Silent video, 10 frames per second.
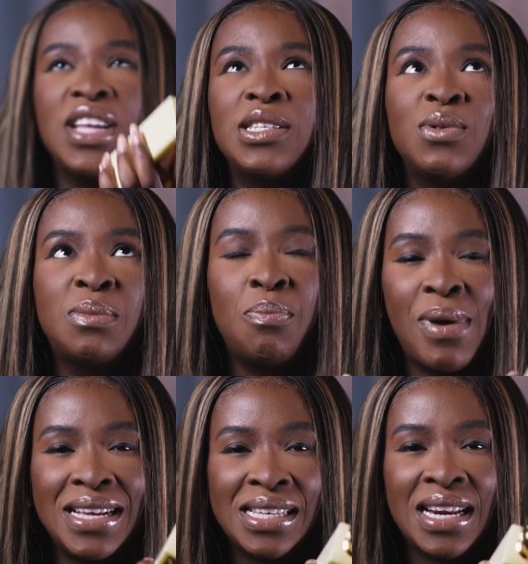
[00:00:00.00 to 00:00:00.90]
this was
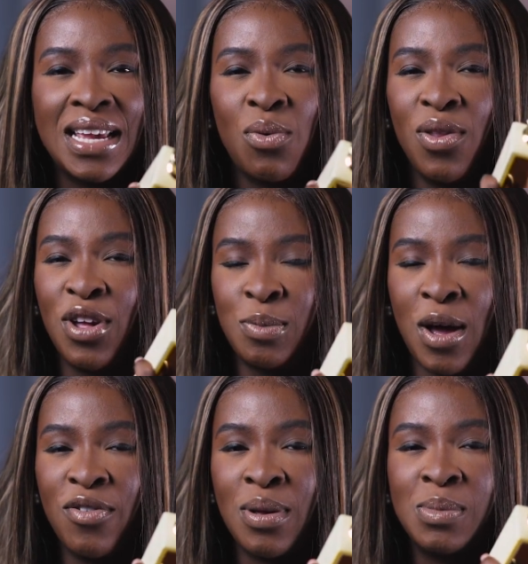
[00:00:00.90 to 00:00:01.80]
basically one of those
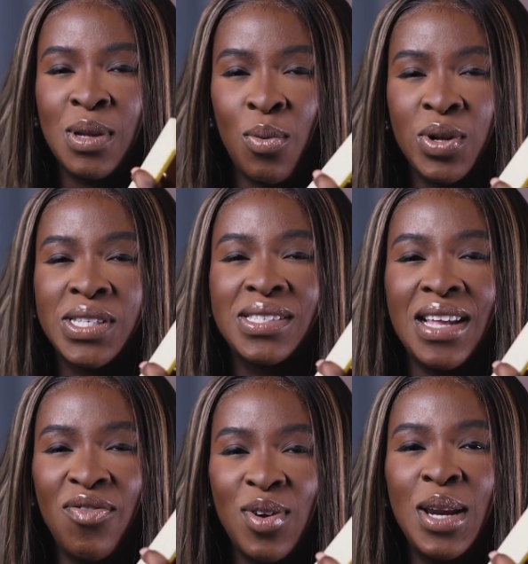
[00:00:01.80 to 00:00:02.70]
perfumes that was
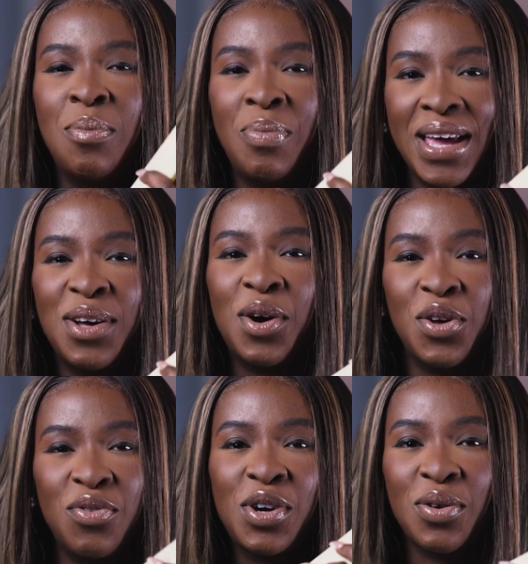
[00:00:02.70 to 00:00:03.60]
definitely big
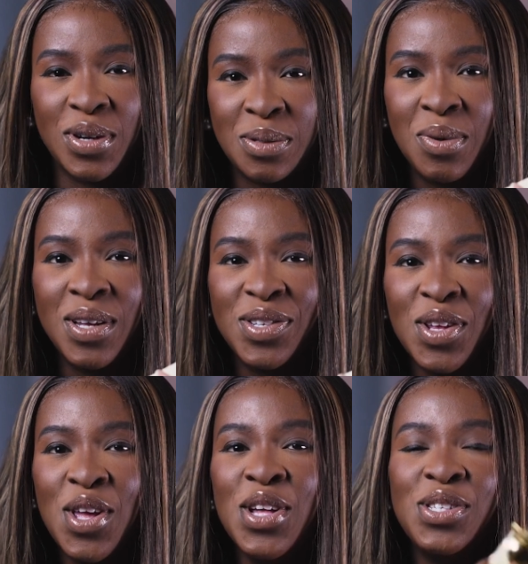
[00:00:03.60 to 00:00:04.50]
over Christmas.
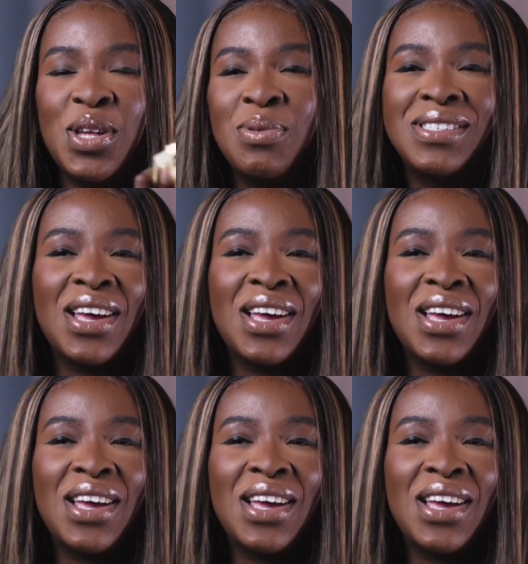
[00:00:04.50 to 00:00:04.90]
So it was